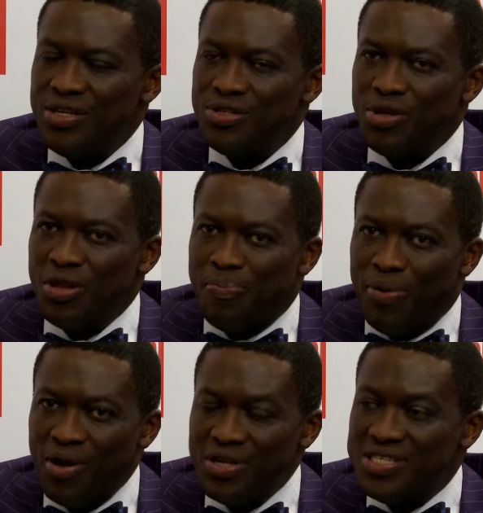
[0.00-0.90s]
So the
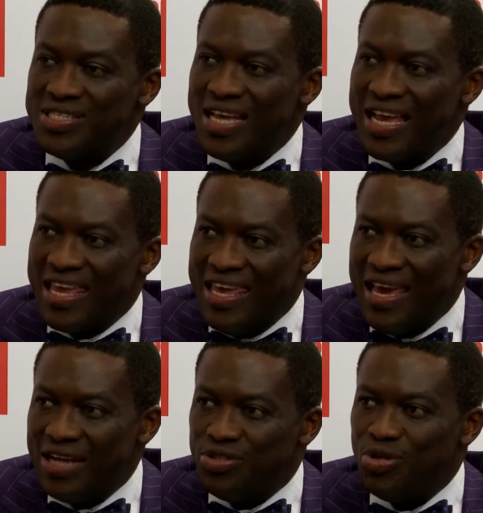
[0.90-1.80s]
policies are
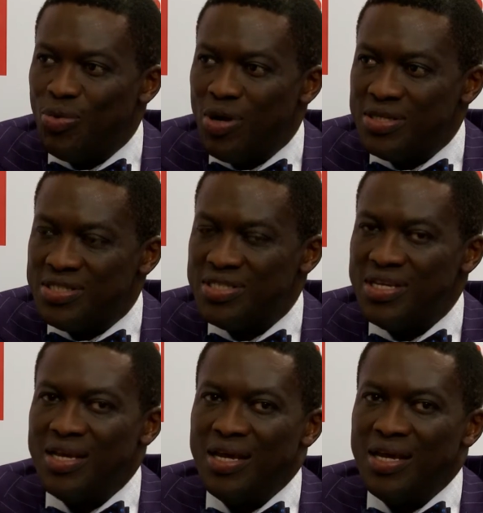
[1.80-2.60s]
geared towards